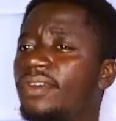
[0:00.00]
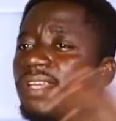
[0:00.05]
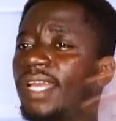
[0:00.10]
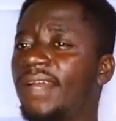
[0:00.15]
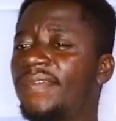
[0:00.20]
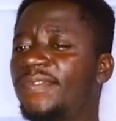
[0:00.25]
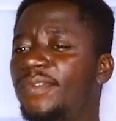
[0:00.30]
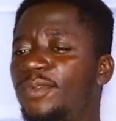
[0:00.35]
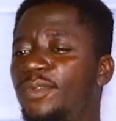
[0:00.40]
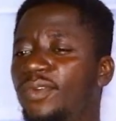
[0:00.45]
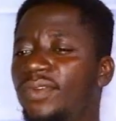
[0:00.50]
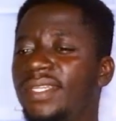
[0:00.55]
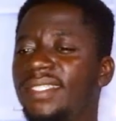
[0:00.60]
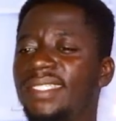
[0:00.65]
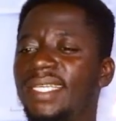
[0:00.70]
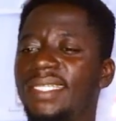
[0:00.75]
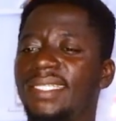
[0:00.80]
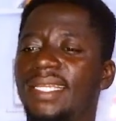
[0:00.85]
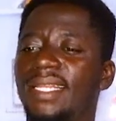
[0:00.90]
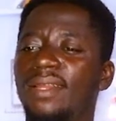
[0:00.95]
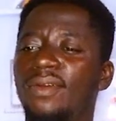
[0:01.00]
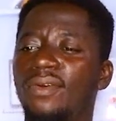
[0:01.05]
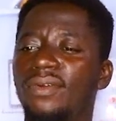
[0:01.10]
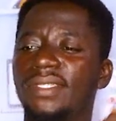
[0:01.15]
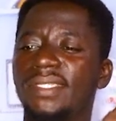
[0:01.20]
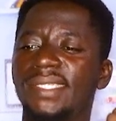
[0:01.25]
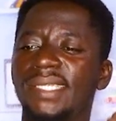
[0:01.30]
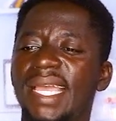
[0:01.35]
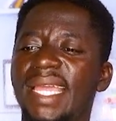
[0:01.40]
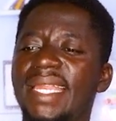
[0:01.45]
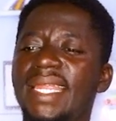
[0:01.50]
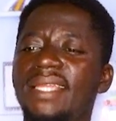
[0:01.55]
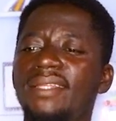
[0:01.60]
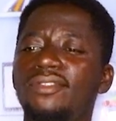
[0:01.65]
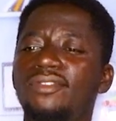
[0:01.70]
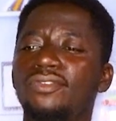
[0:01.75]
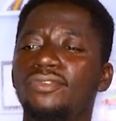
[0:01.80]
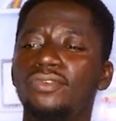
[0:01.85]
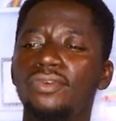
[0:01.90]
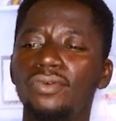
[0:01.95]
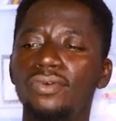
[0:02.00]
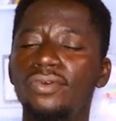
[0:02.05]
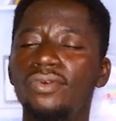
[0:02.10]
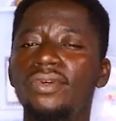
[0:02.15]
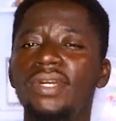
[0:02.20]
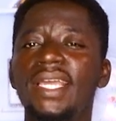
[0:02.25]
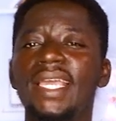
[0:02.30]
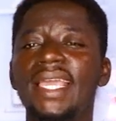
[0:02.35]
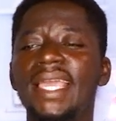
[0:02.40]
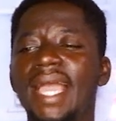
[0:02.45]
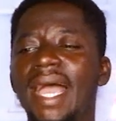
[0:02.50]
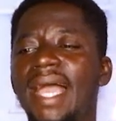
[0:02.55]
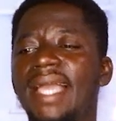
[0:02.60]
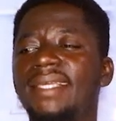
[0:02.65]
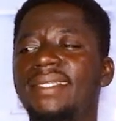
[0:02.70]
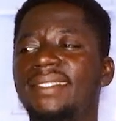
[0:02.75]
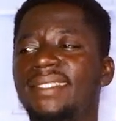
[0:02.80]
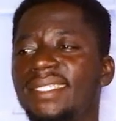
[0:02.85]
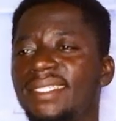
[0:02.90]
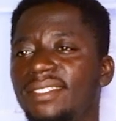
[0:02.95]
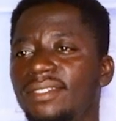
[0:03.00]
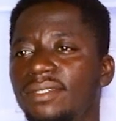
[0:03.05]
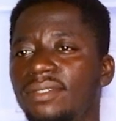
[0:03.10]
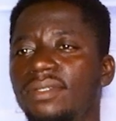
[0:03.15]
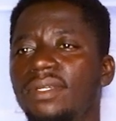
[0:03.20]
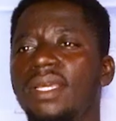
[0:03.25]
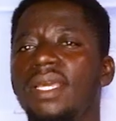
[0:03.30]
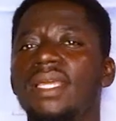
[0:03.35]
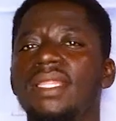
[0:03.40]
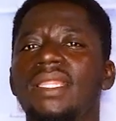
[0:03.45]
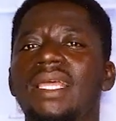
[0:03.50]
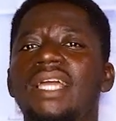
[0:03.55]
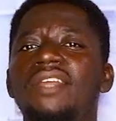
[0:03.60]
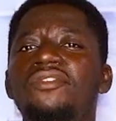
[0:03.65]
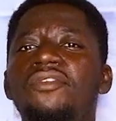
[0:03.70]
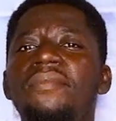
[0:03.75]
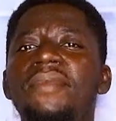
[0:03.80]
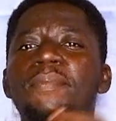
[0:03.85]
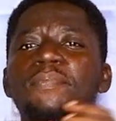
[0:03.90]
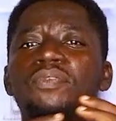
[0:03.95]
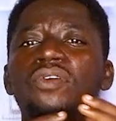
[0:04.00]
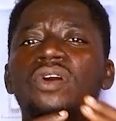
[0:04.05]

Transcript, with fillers: All you have to do is just click on sign in to Google A I Studio. Now you'll be